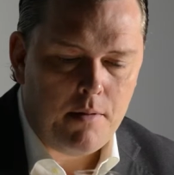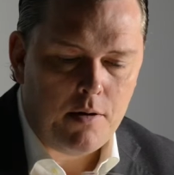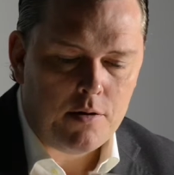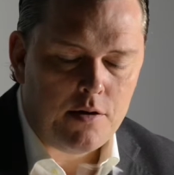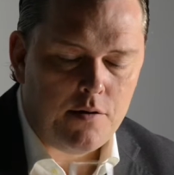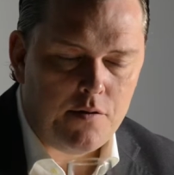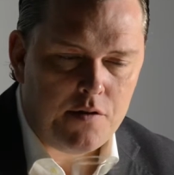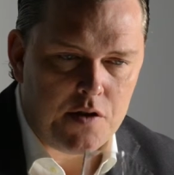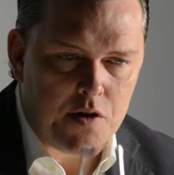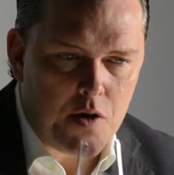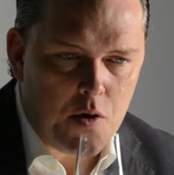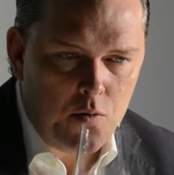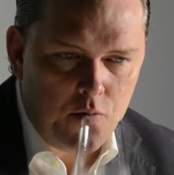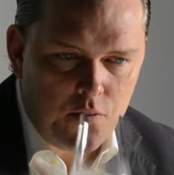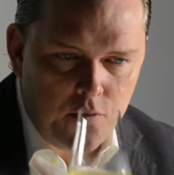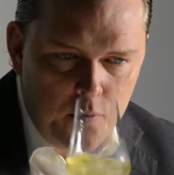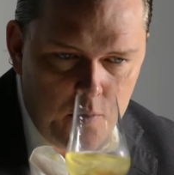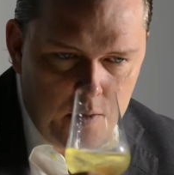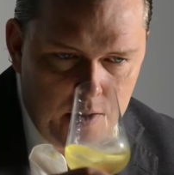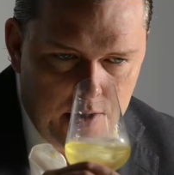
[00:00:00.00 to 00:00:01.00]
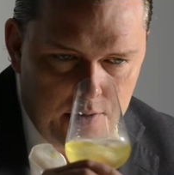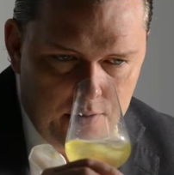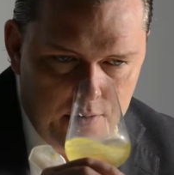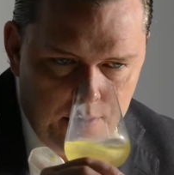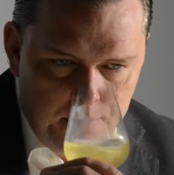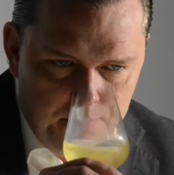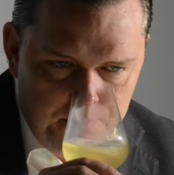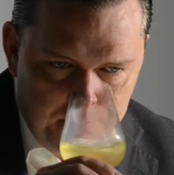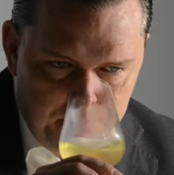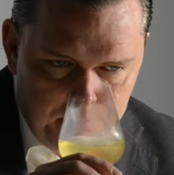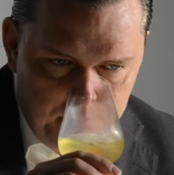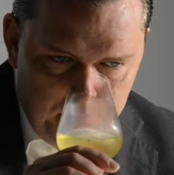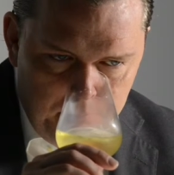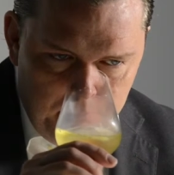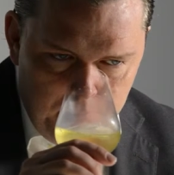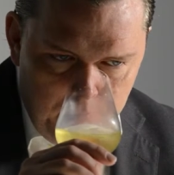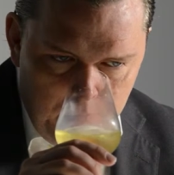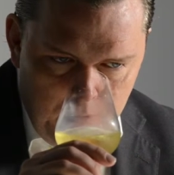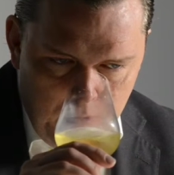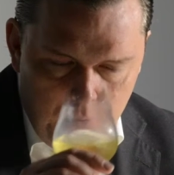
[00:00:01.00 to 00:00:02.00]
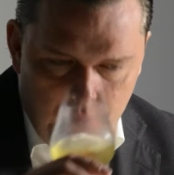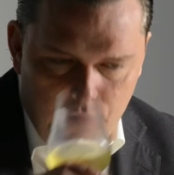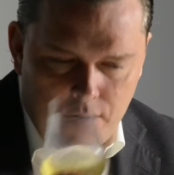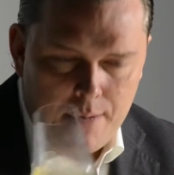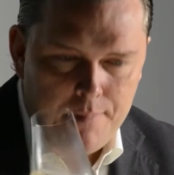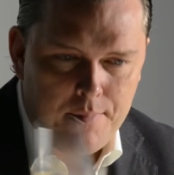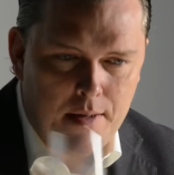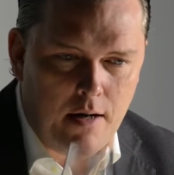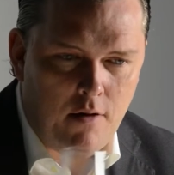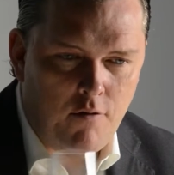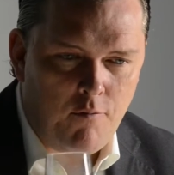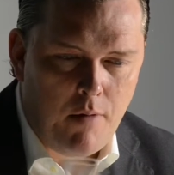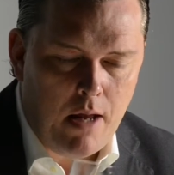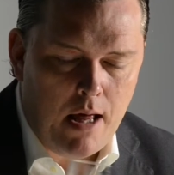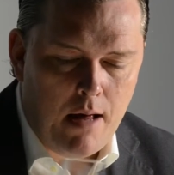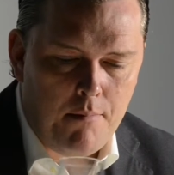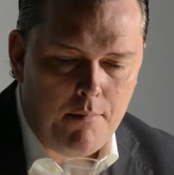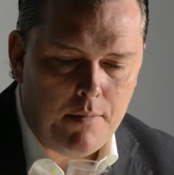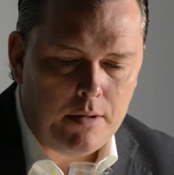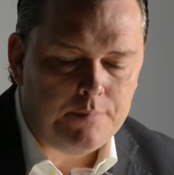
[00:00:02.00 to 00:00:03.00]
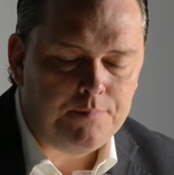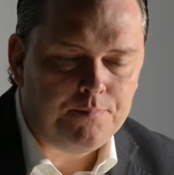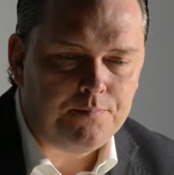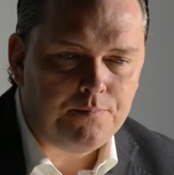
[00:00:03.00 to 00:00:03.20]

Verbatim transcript: lots of stone fruit here, ripe yellow plum,